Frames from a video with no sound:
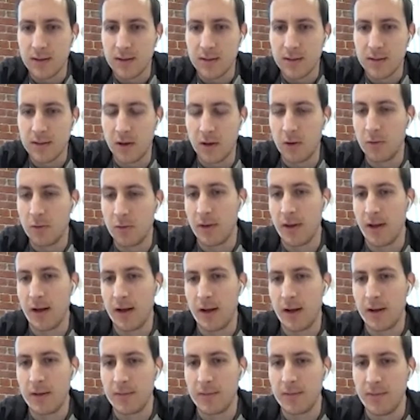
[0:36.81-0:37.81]
So
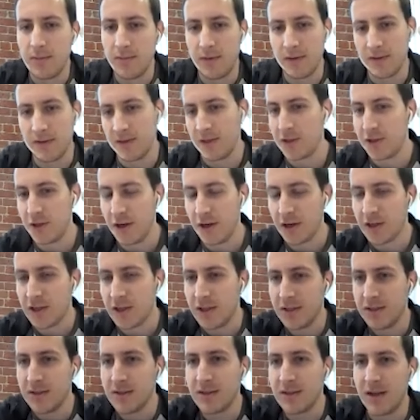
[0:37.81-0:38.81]
first
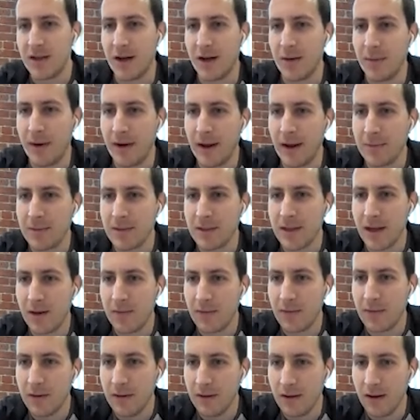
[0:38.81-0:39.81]
introductions, my name's
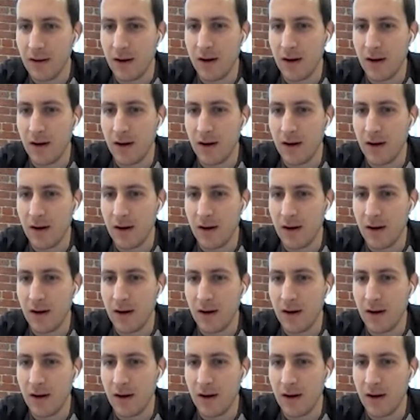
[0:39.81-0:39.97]
Kevin.